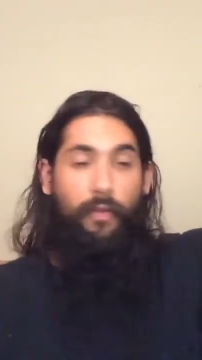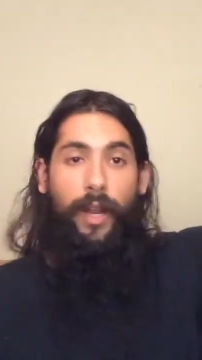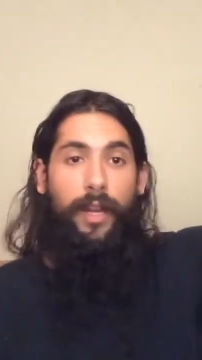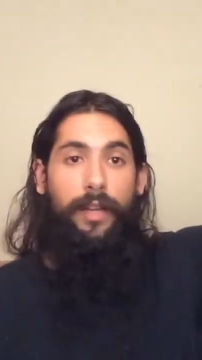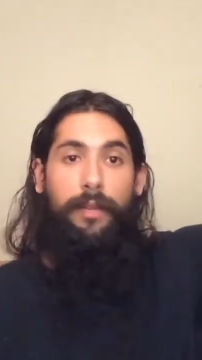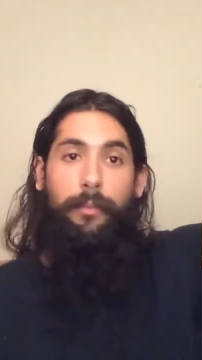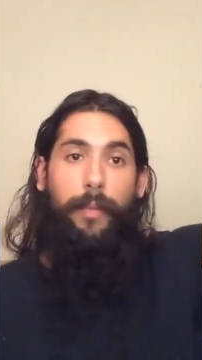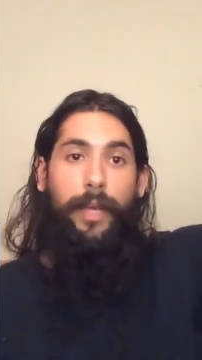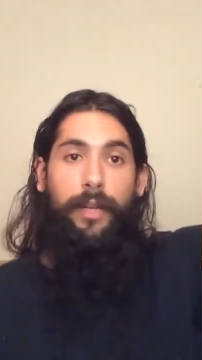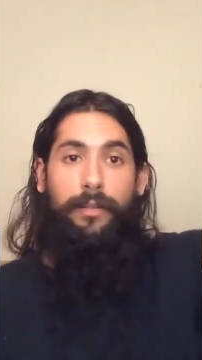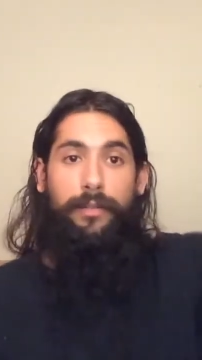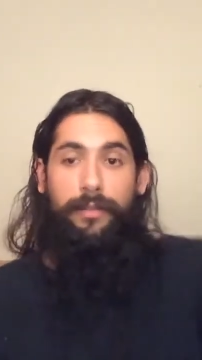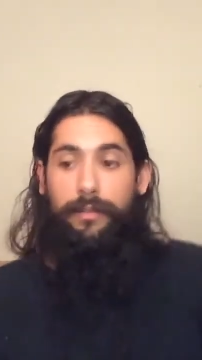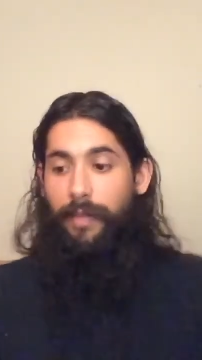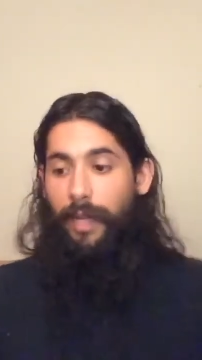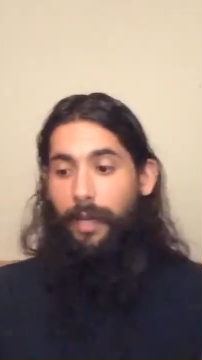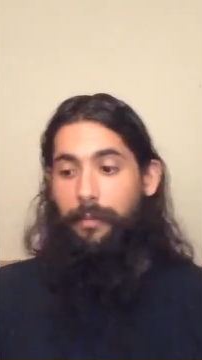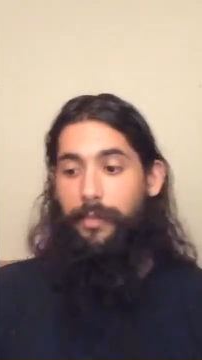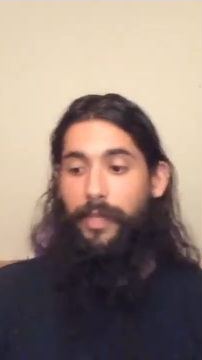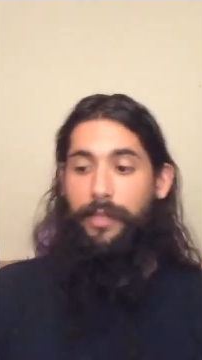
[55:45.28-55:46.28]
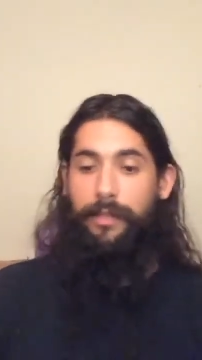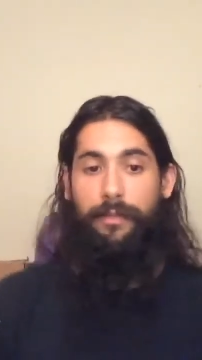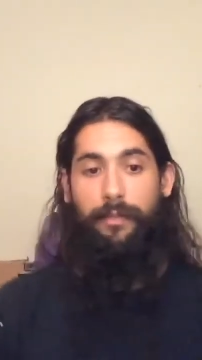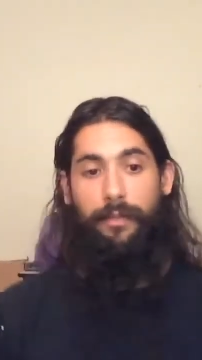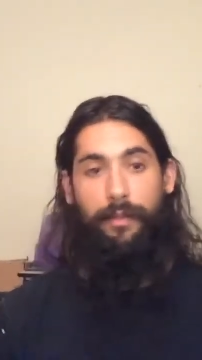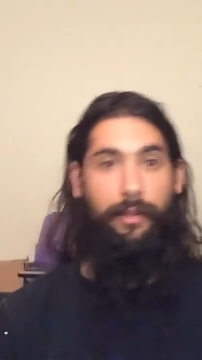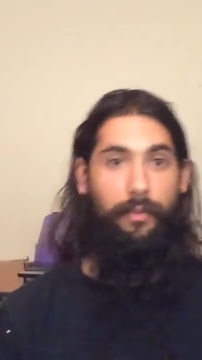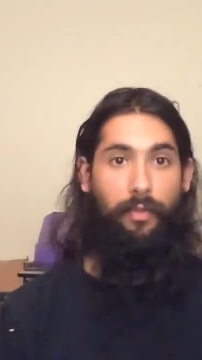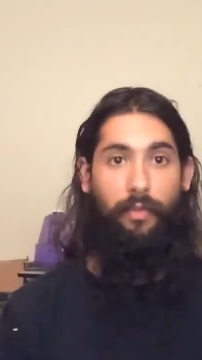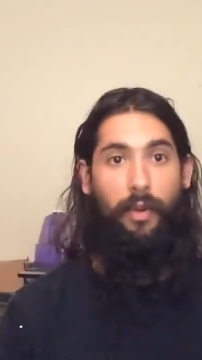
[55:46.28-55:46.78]
random metal objects, and they're
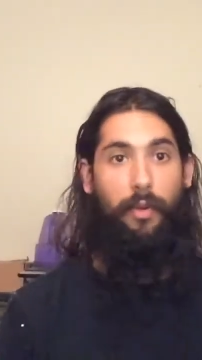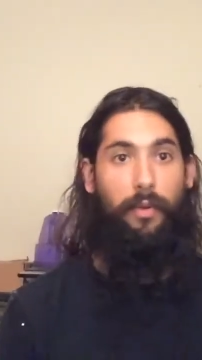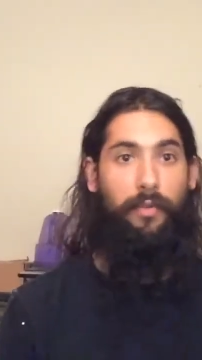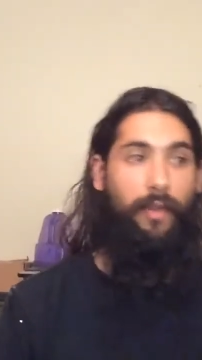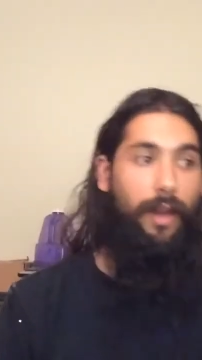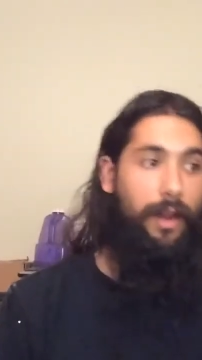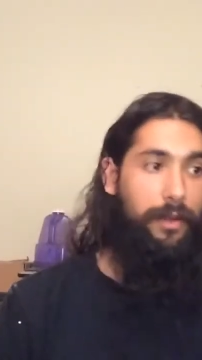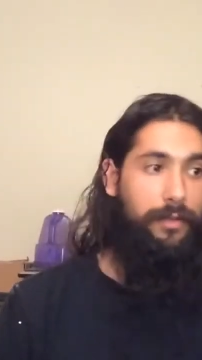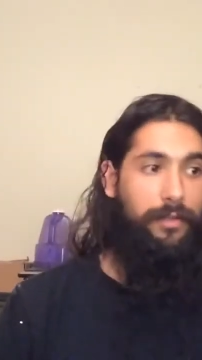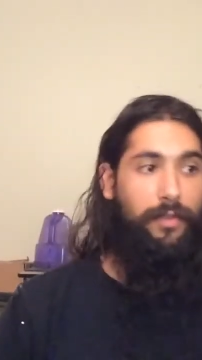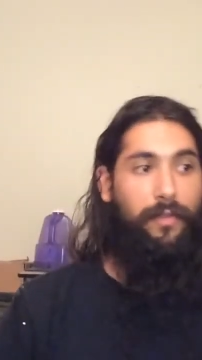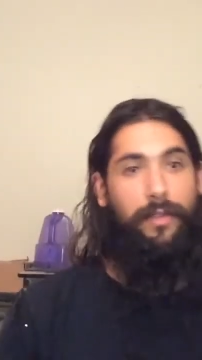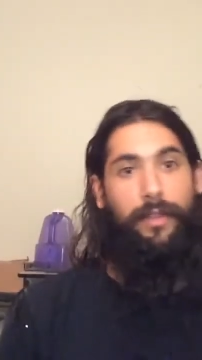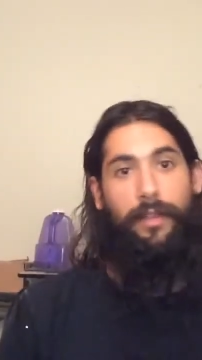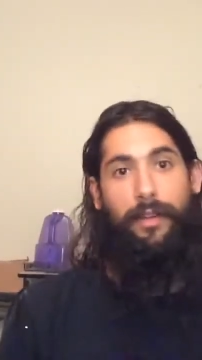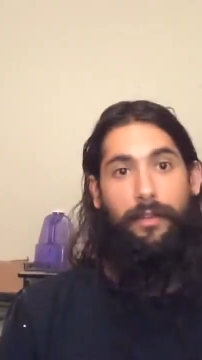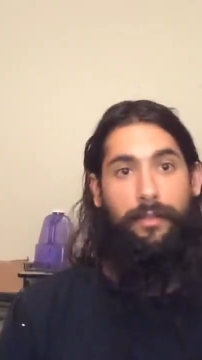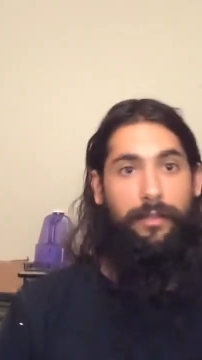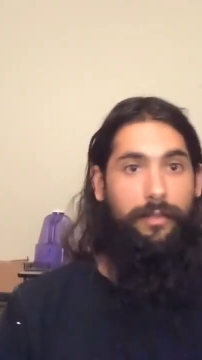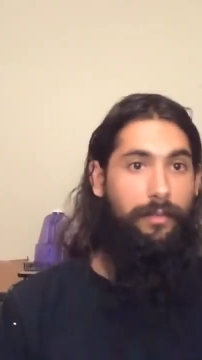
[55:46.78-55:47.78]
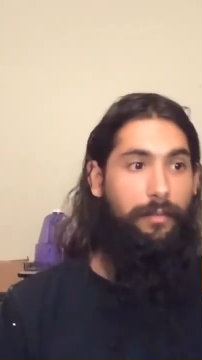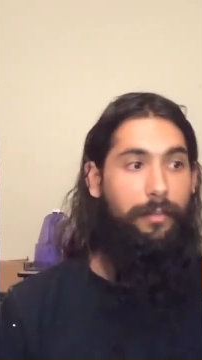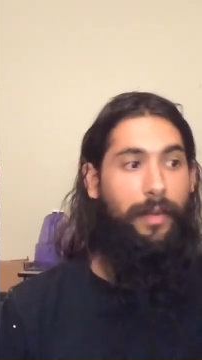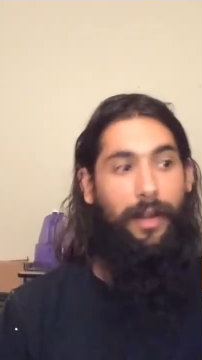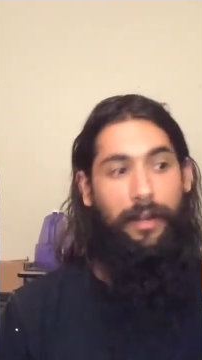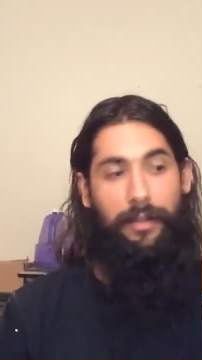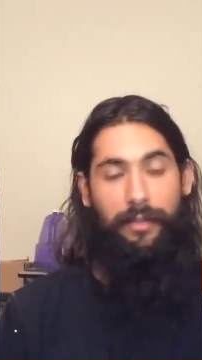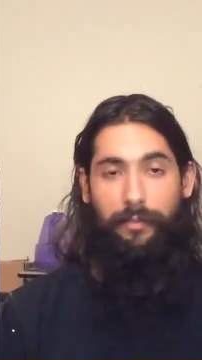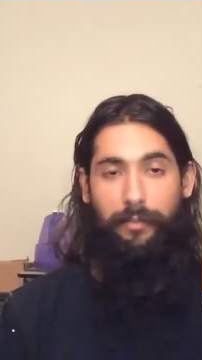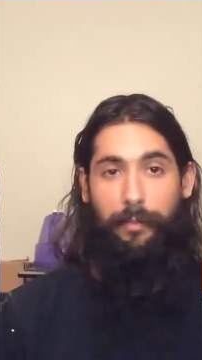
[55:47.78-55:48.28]
like throwing rocks over there into a
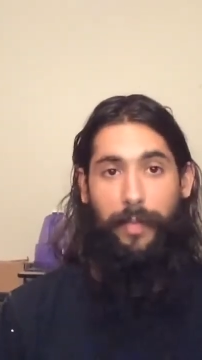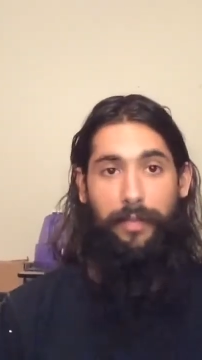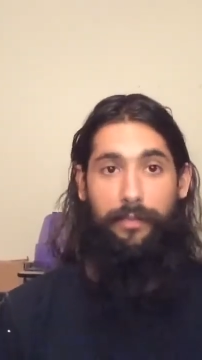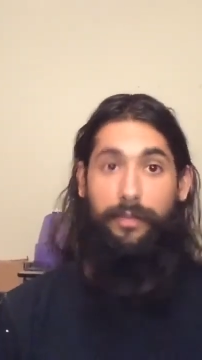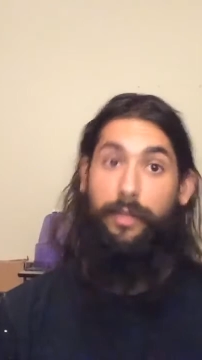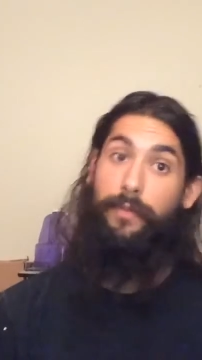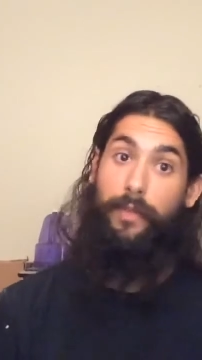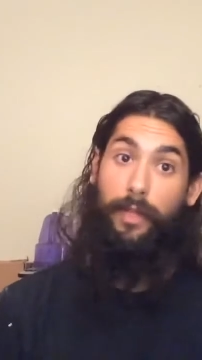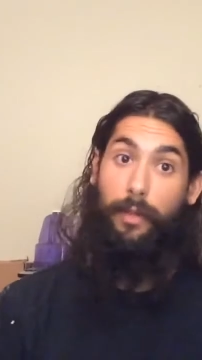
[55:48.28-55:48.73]
pile of metal stuff.